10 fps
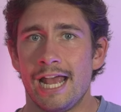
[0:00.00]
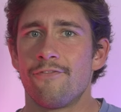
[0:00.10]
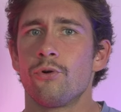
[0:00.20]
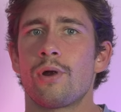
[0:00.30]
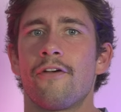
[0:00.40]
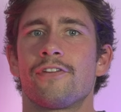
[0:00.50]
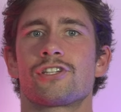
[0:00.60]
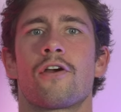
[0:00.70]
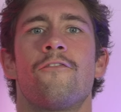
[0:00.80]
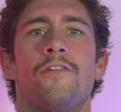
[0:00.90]

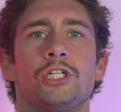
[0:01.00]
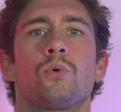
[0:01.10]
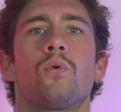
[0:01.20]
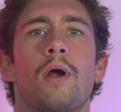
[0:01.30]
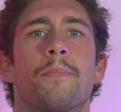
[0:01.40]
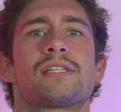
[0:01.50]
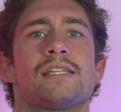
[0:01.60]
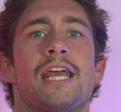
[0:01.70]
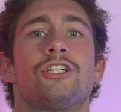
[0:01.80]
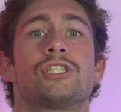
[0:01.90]
Infographics are visual
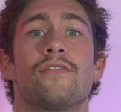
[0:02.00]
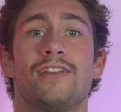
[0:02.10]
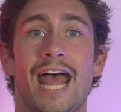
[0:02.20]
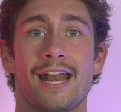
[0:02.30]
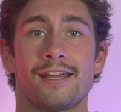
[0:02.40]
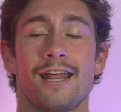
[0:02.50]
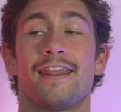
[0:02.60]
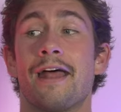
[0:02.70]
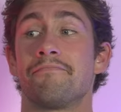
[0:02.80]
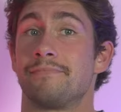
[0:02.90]
representations of data
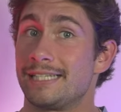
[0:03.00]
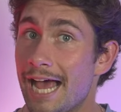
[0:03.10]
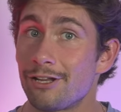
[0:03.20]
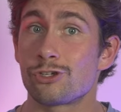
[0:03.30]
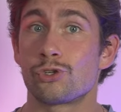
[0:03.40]
that tell a